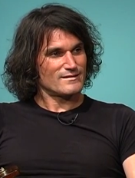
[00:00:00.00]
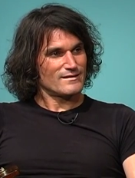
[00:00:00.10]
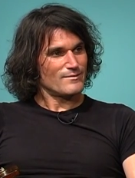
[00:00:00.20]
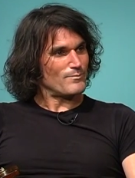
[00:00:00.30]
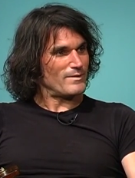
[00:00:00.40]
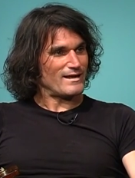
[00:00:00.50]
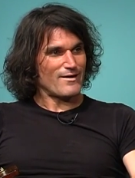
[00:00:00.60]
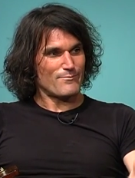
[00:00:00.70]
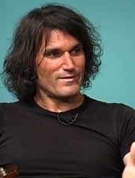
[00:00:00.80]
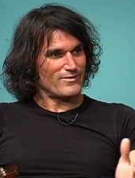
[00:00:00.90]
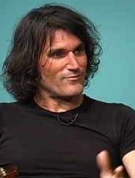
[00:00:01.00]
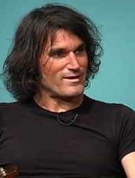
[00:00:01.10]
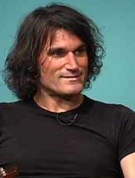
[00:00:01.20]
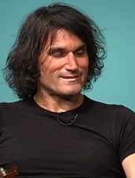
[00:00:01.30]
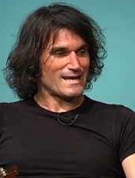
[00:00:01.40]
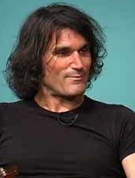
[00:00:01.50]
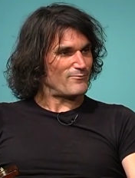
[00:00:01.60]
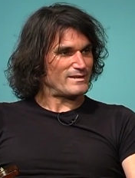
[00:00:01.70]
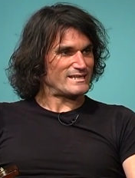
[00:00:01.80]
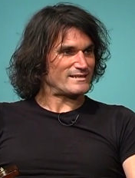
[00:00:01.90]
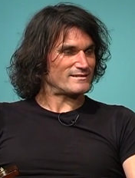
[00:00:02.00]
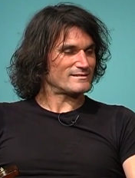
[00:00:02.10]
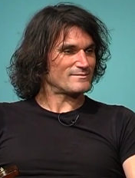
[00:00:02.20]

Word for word: Okay. But, I, uh, but the rest of the time I've been here.